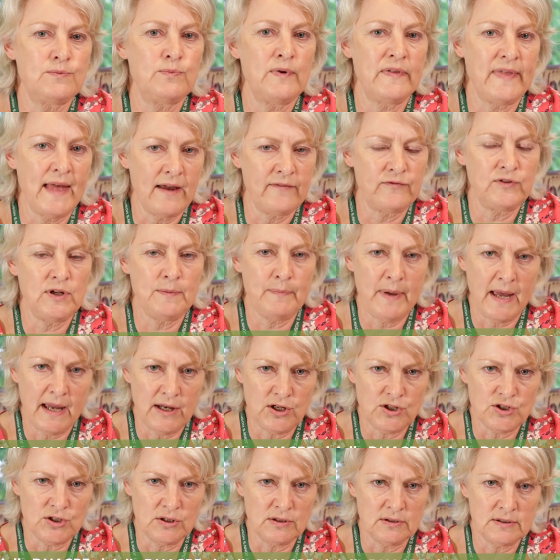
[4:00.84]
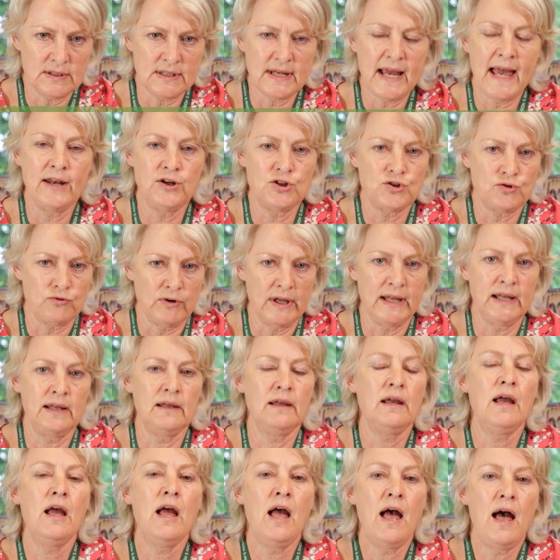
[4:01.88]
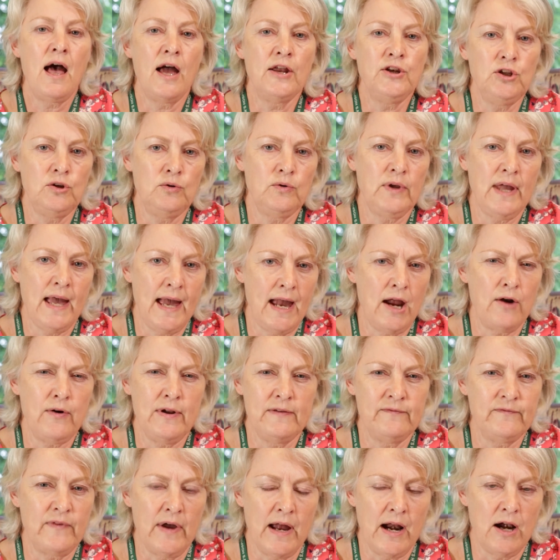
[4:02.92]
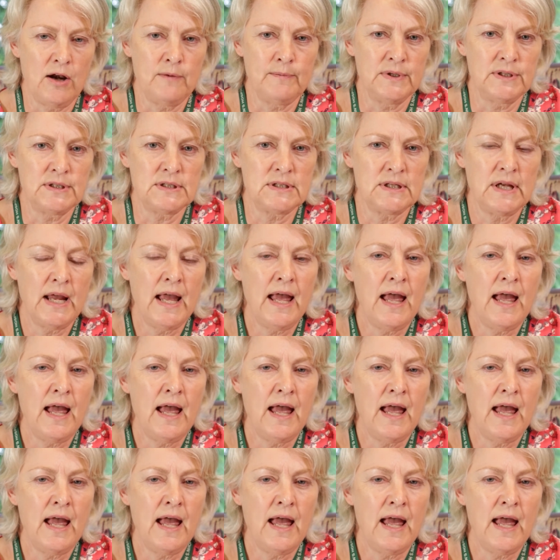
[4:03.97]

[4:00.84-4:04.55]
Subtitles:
with every patient entering a new care environment,